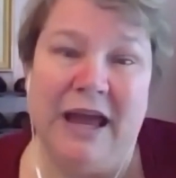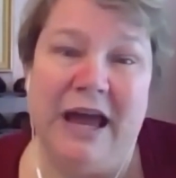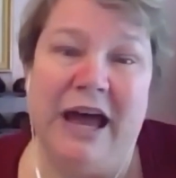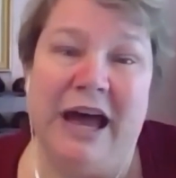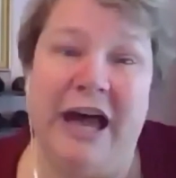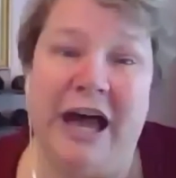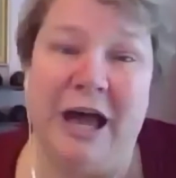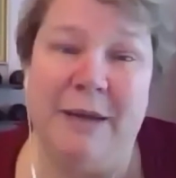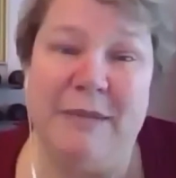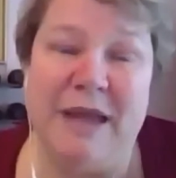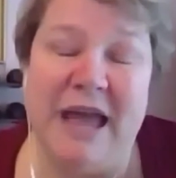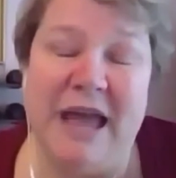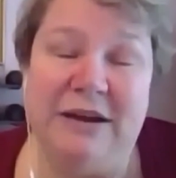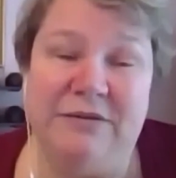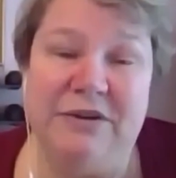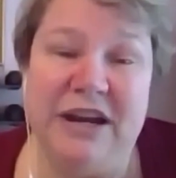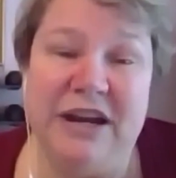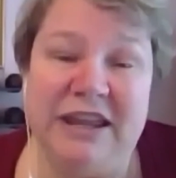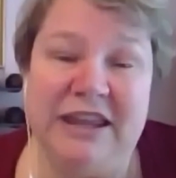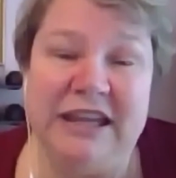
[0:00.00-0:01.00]

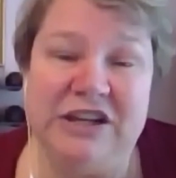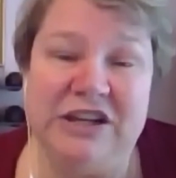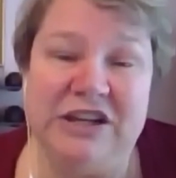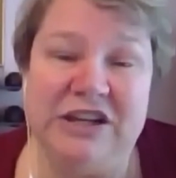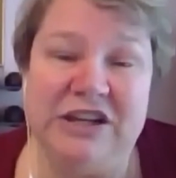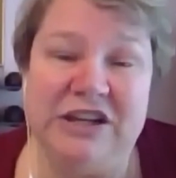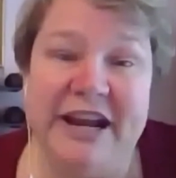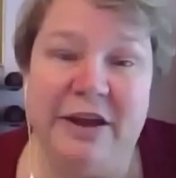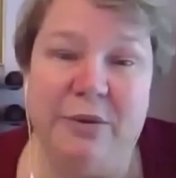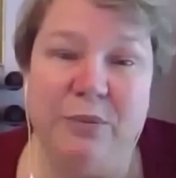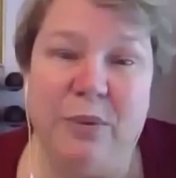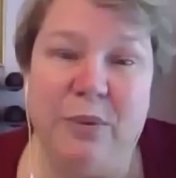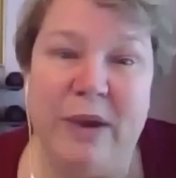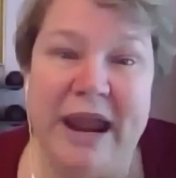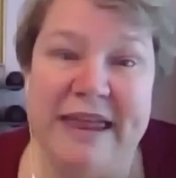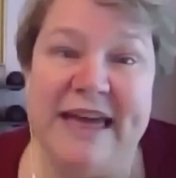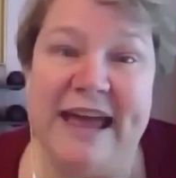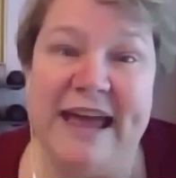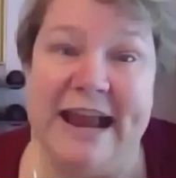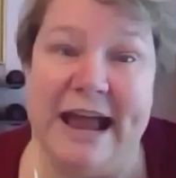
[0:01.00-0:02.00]
And really try to
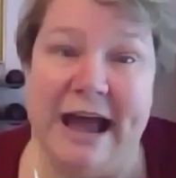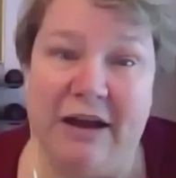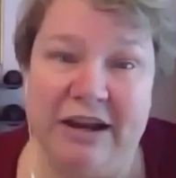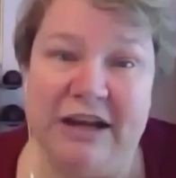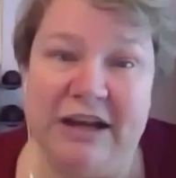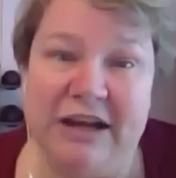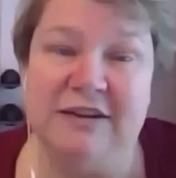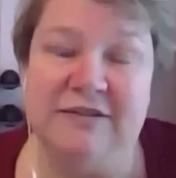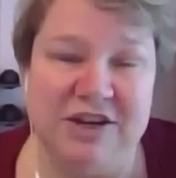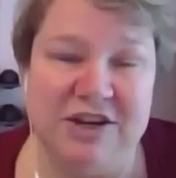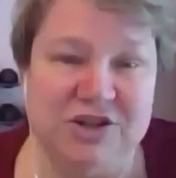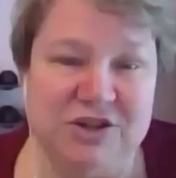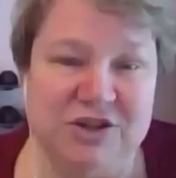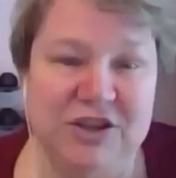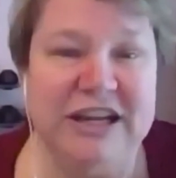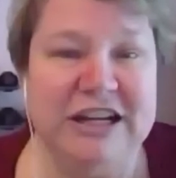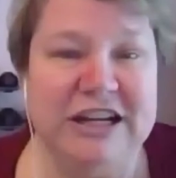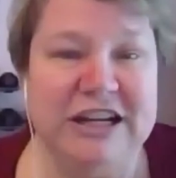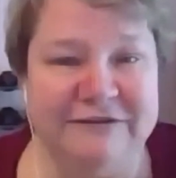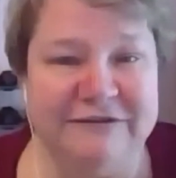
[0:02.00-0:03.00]
weigh that out
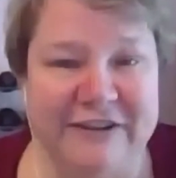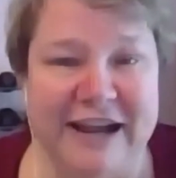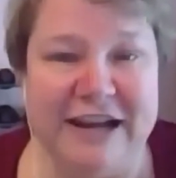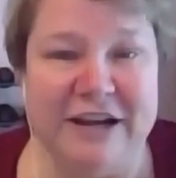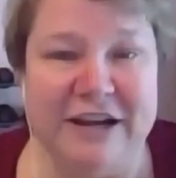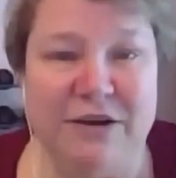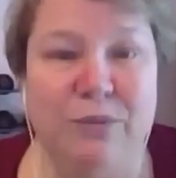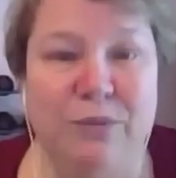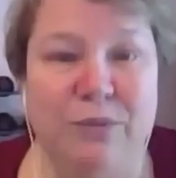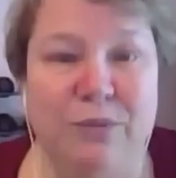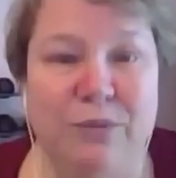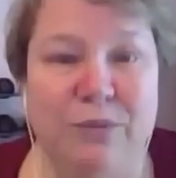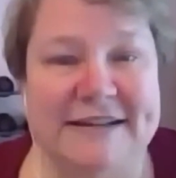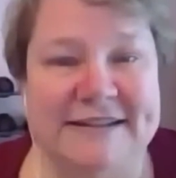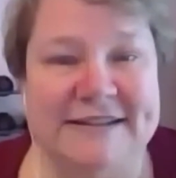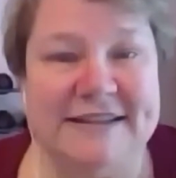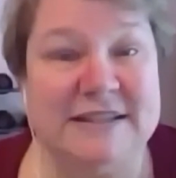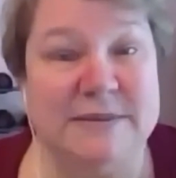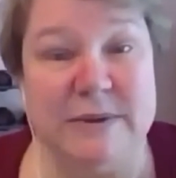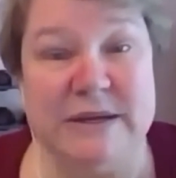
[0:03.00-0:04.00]
individually to find what
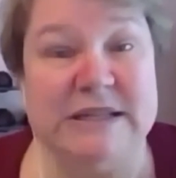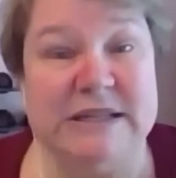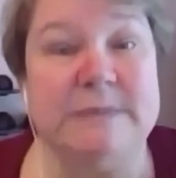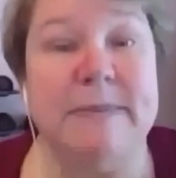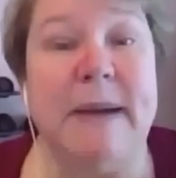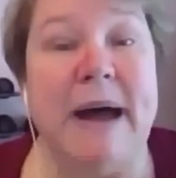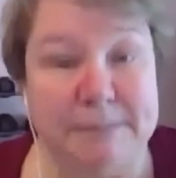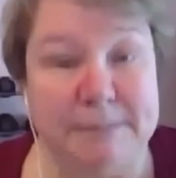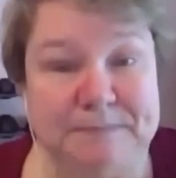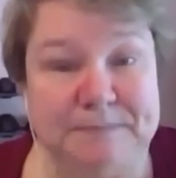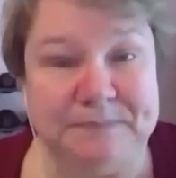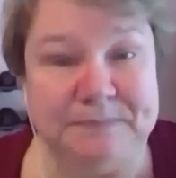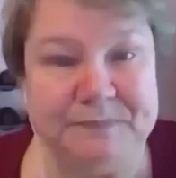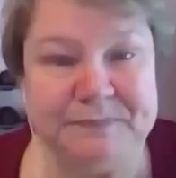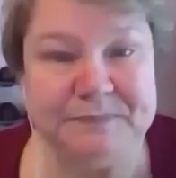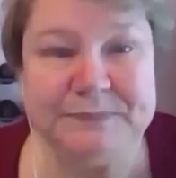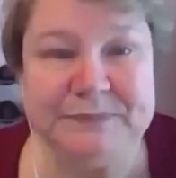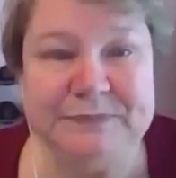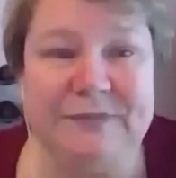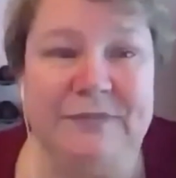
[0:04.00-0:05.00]
is the sweet spot
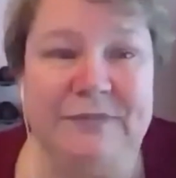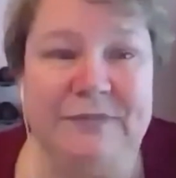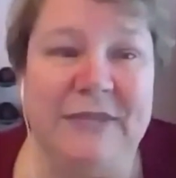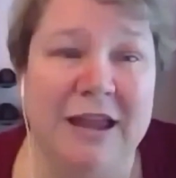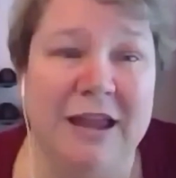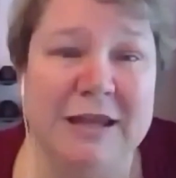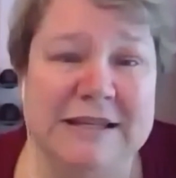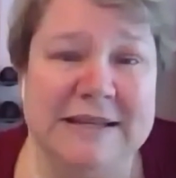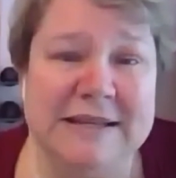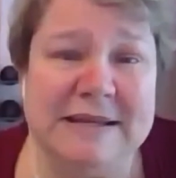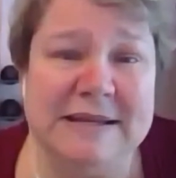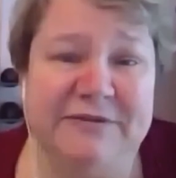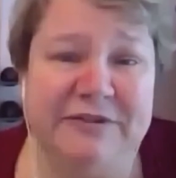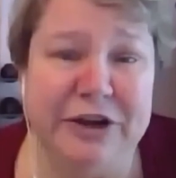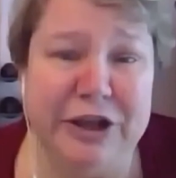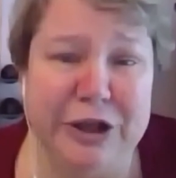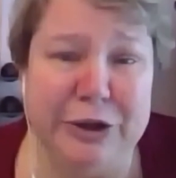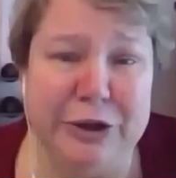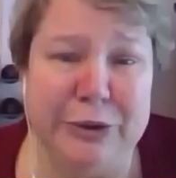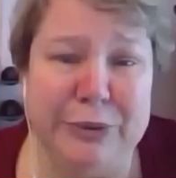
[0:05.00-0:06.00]

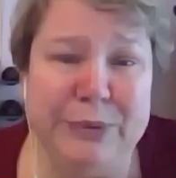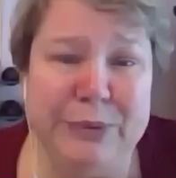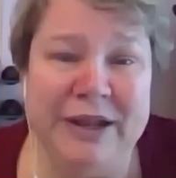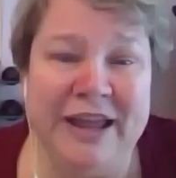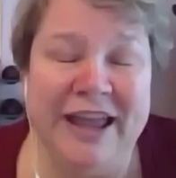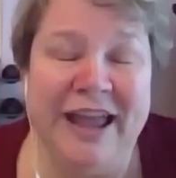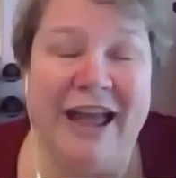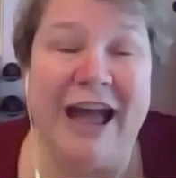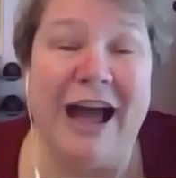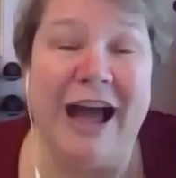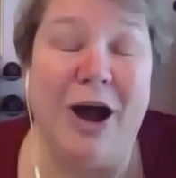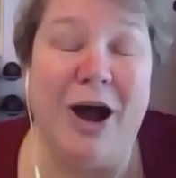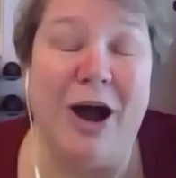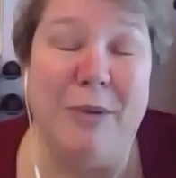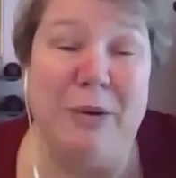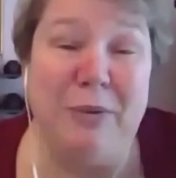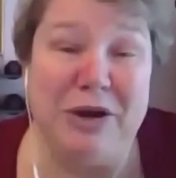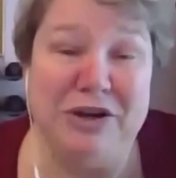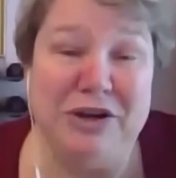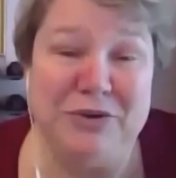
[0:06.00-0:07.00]
for you
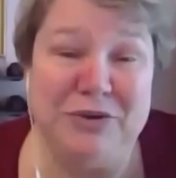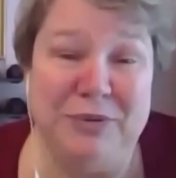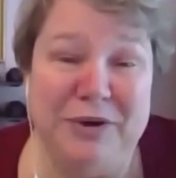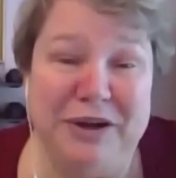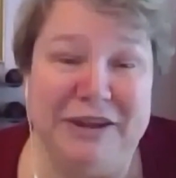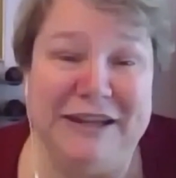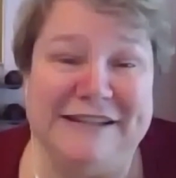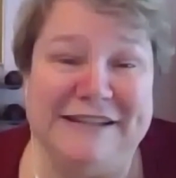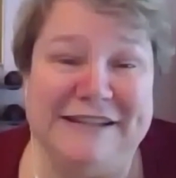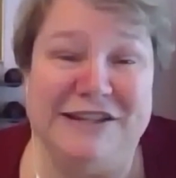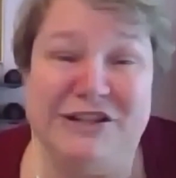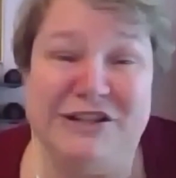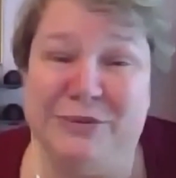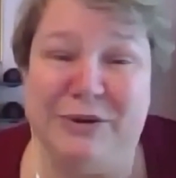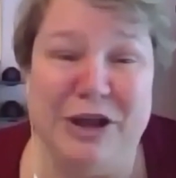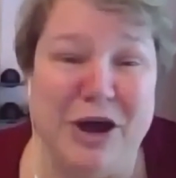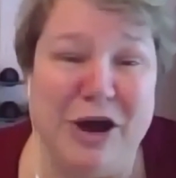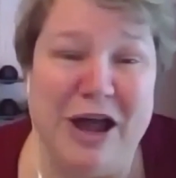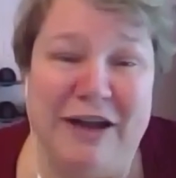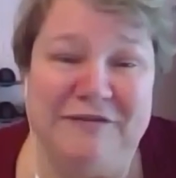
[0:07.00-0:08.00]
and what you're willing to do.
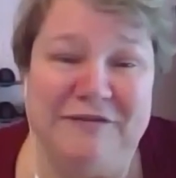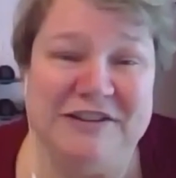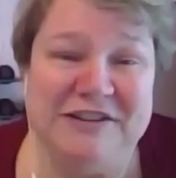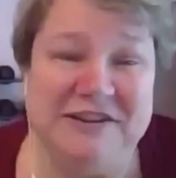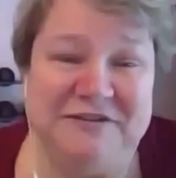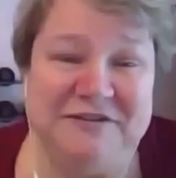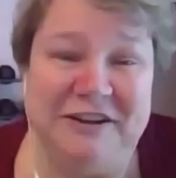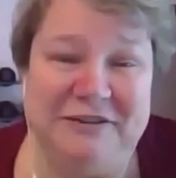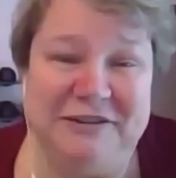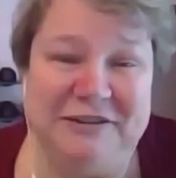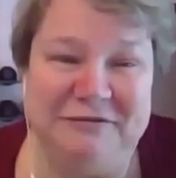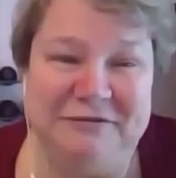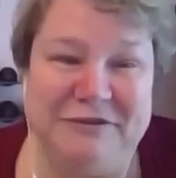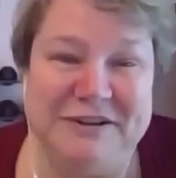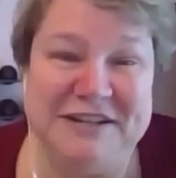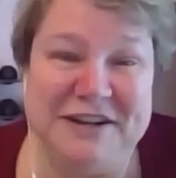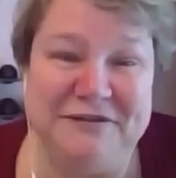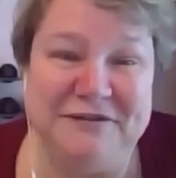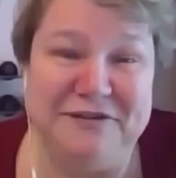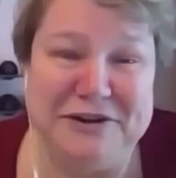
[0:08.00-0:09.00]
We all have different
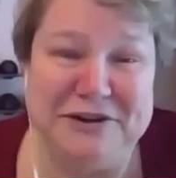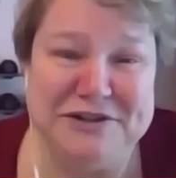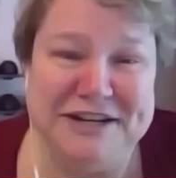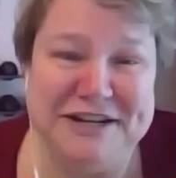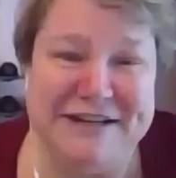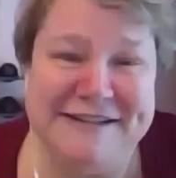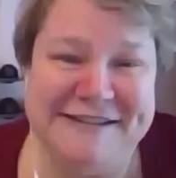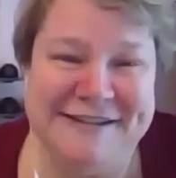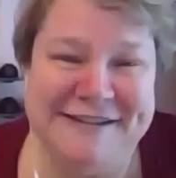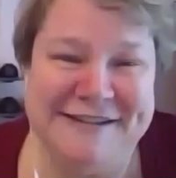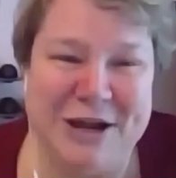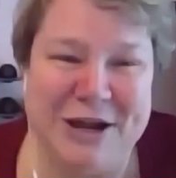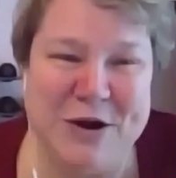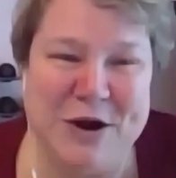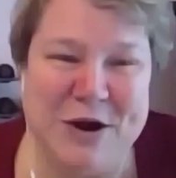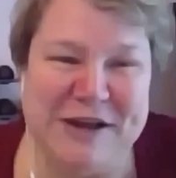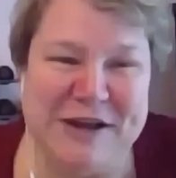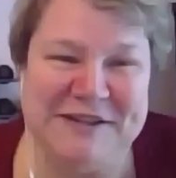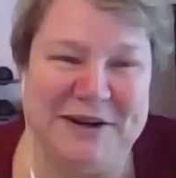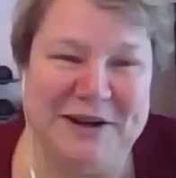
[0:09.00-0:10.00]
risk aversions
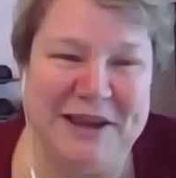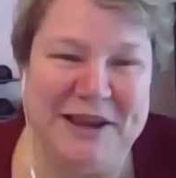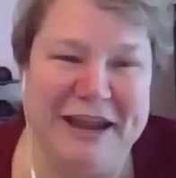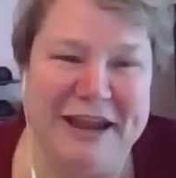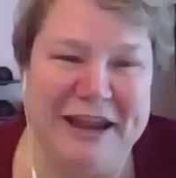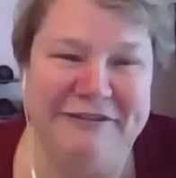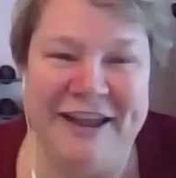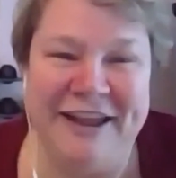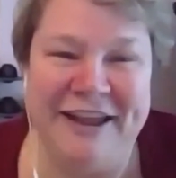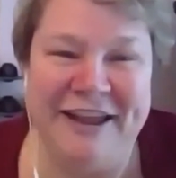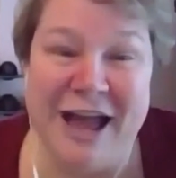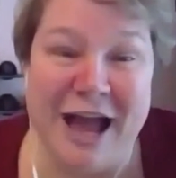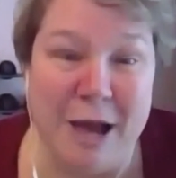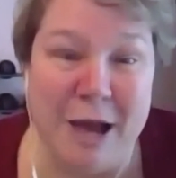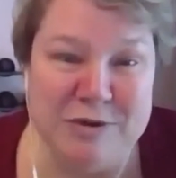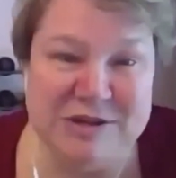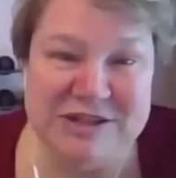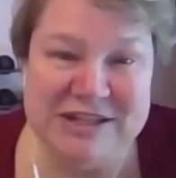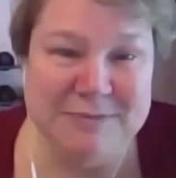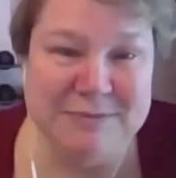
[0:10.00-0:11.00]
across our life.
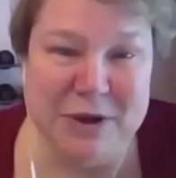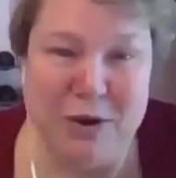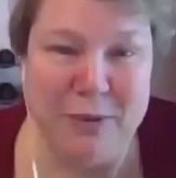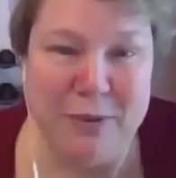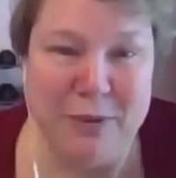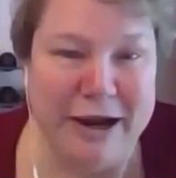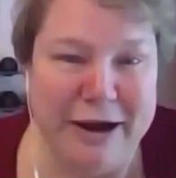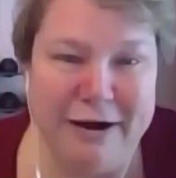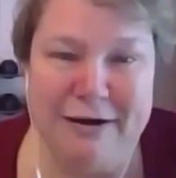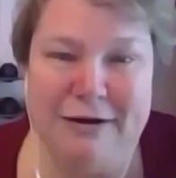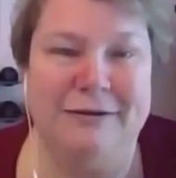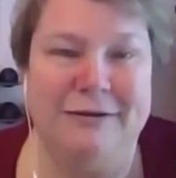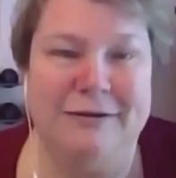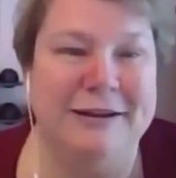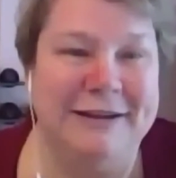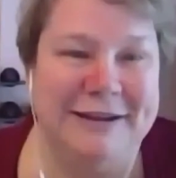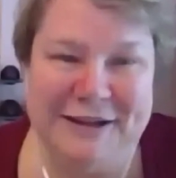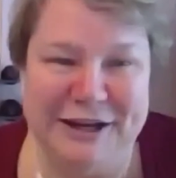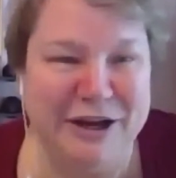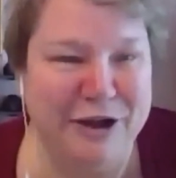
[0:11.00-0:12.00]
I'm a seatbelt wearer.
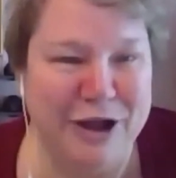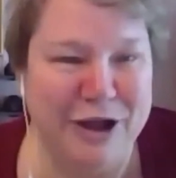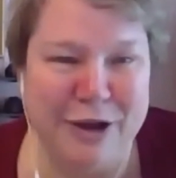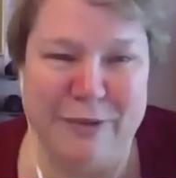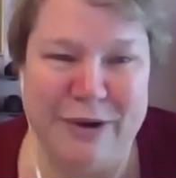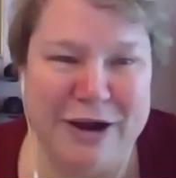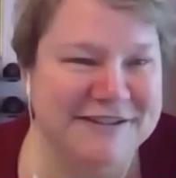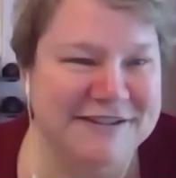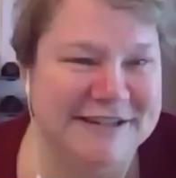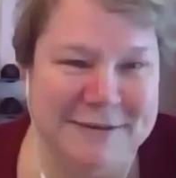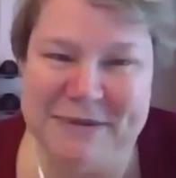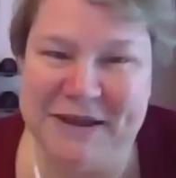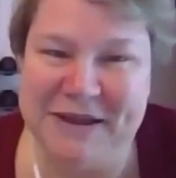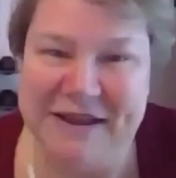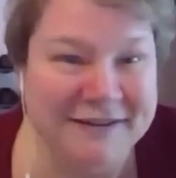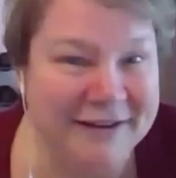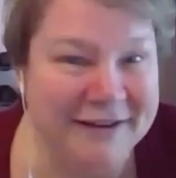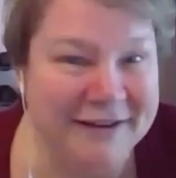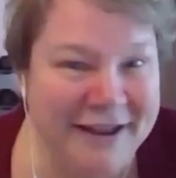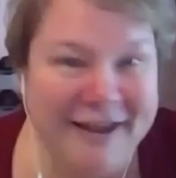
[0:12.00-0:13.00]
You know, I wear a seatbelt.